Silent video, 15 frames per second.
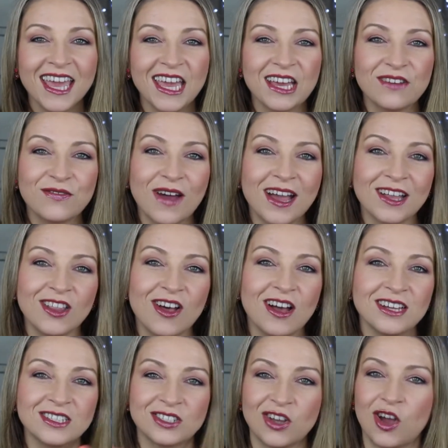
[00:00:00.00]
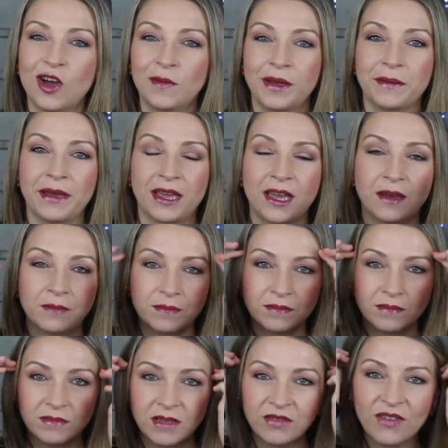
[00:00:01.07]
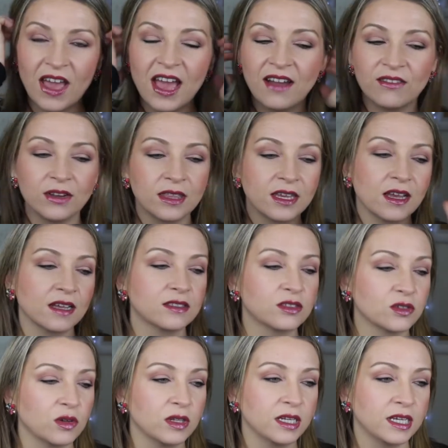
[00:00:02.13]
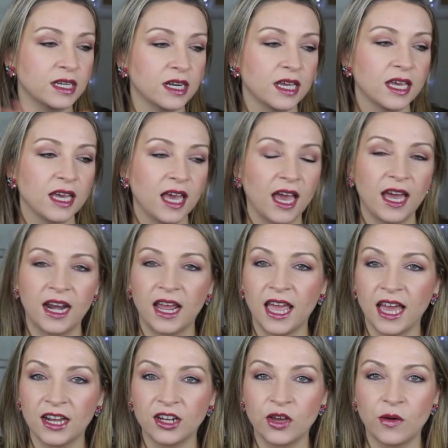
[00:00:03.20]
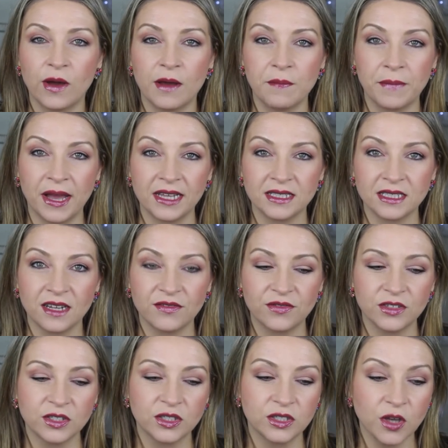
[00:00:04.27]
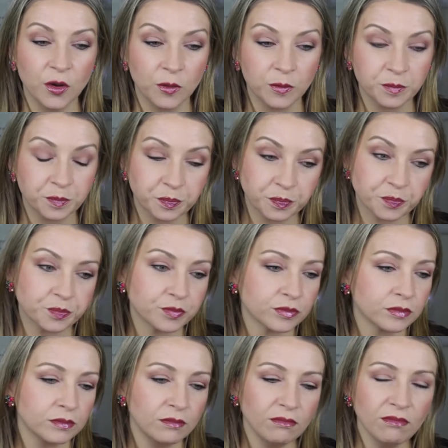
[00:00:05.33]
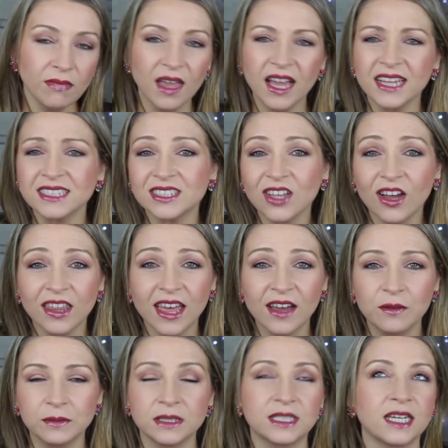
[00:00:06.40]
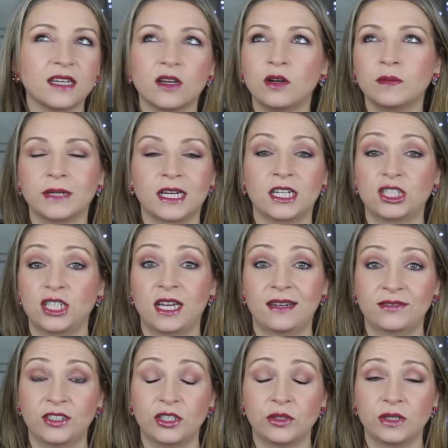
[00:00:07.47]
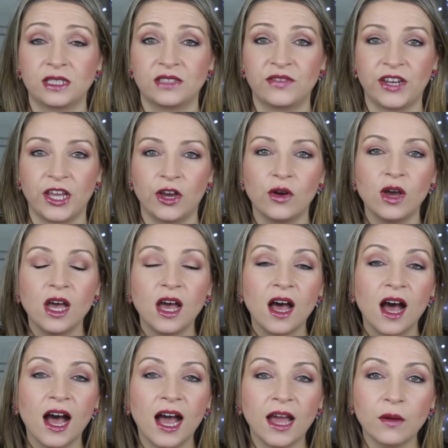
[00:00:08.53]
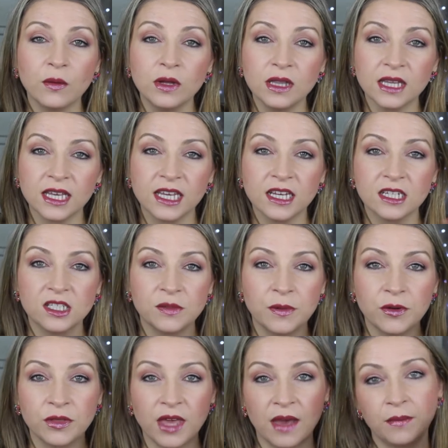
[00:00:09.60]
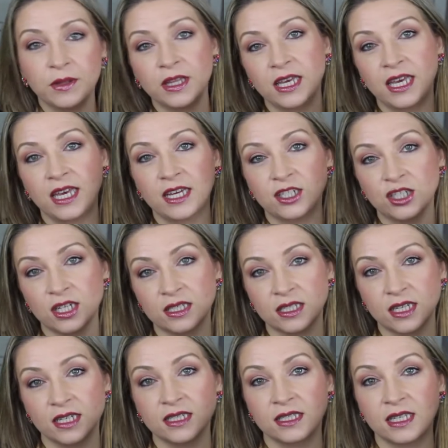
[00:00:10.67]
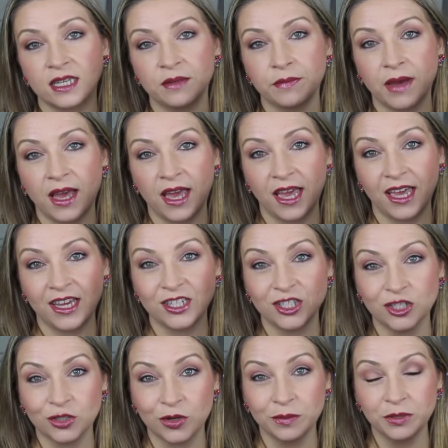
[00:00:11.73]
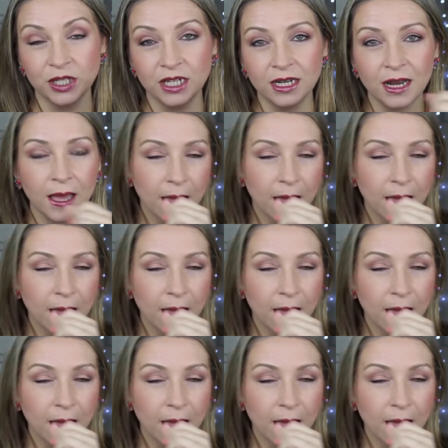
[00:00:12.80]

if I lost all my makeup, if everything got stolen and I had to go out and buy stuff. So I saw that and was like, oh my gosh, I have to do this video. I will link to both Emily and Jessica's in my description